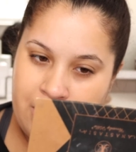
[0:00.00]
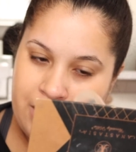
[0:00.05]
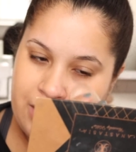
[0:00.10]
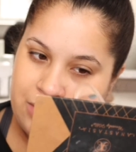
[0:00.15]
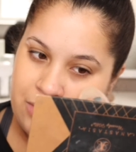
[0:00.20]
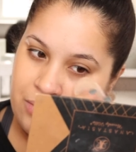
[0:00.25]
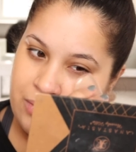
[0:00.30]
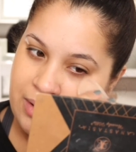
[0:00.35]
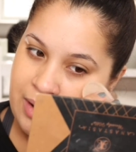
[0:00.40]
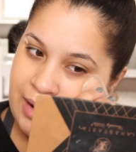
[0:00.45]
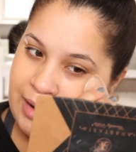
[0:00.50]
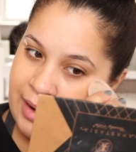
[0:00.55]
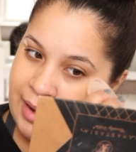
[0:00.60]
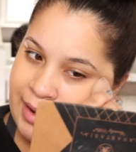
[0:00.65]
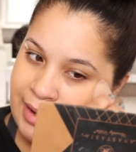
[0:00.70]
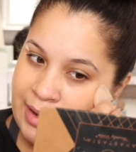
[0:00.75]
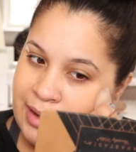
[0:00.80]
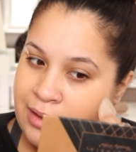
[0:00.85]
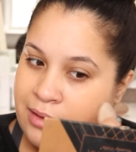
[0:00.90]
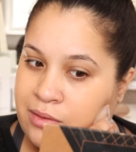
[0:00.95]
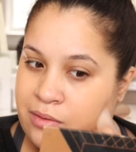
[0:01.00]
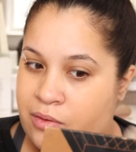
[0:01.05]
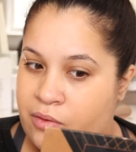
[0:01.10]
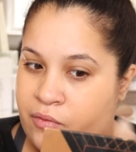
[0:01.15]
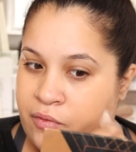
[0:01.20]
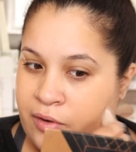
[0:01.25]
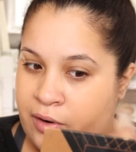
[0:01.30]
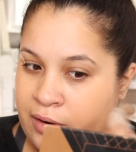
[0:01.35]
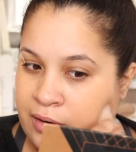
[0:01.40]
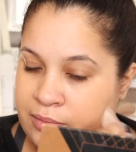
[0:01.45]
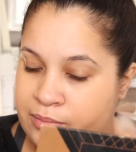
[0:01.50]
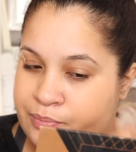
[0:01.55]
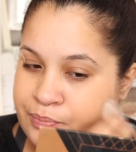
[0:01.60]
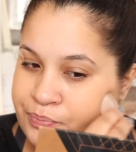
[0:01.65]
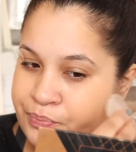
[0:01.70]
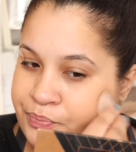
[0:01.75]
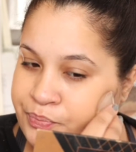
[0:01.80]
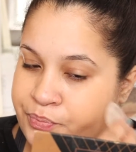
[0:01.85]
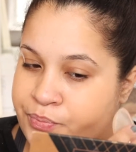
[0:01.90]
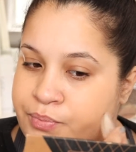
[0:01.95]
I do not like it so far.
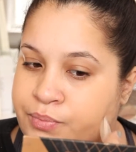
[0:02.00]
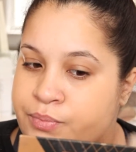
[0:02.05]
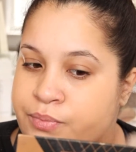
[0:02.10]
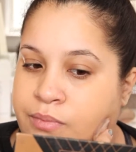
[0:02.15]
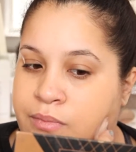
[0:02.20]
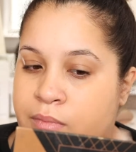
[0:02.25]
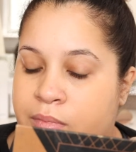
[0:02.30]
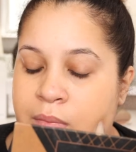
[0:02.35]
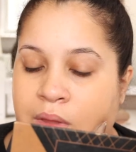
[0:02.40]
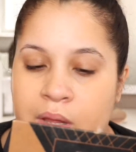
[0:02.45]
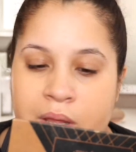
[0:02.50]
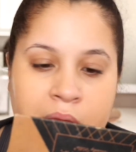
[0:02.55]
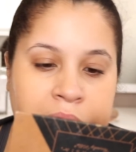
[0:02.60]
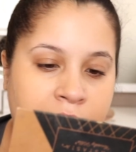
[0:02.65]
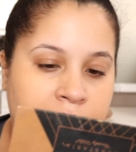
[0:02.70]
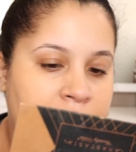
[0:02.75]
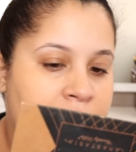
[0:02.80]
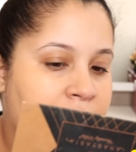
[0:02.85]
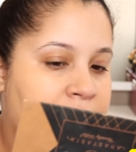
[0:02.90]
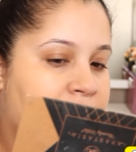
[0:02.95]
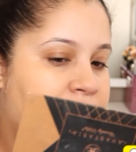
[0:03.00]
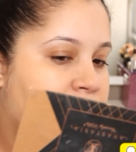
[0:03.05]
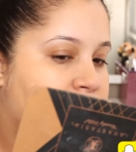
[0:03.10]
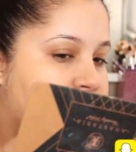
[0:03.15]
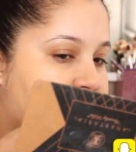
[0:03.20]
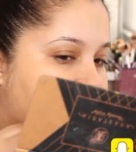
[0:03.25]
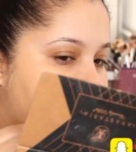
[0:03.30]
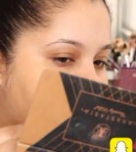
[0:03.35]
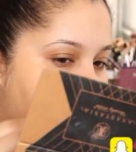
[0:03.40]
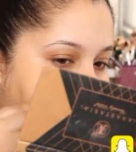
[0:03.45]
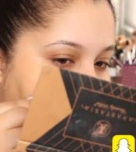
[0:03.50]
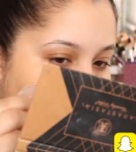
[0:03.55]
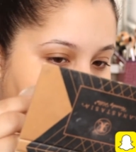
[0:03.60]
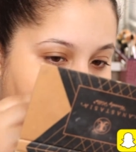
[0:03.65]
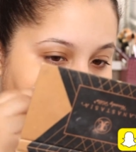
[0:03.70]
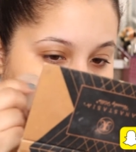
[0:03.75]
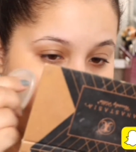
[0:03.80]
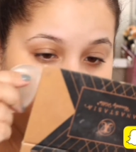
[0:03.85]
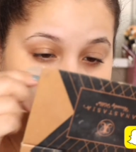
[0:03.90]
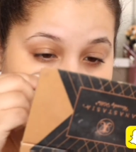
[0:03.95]
I don't see the
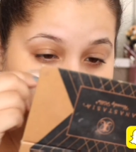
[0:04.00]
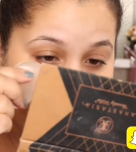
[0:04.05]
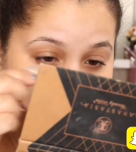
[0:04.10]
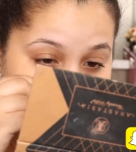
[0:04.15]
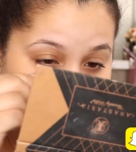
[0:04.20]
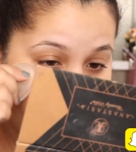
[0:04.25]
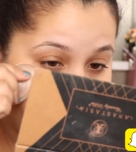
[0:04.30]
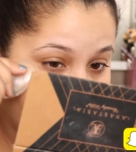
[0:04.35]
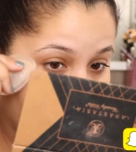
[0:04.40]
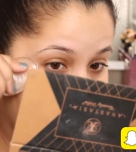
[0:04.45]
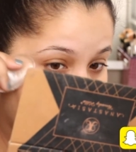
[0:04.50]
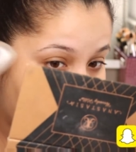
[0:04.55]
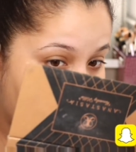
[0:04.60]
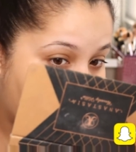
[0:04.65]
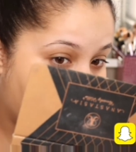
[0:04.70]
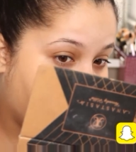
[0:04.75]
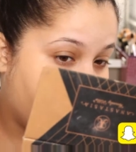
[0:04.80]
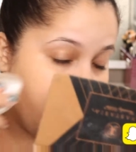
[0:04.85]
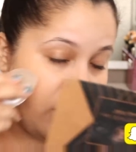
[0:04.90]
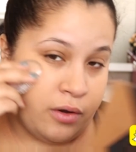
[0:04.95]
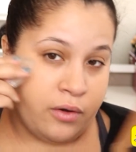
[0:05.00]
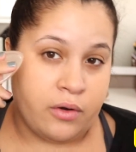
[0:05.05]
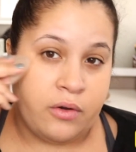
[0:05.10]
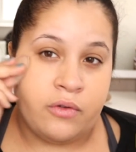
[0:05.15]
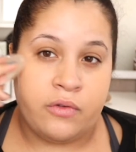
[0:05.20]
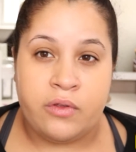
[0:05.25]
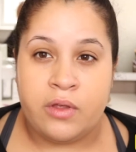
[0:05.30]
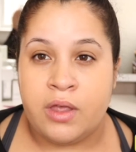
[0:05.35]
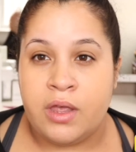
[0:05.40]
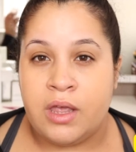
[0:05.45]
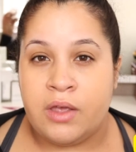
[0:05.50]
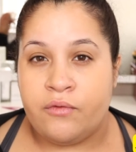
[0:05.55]
benefit of it versus fingers.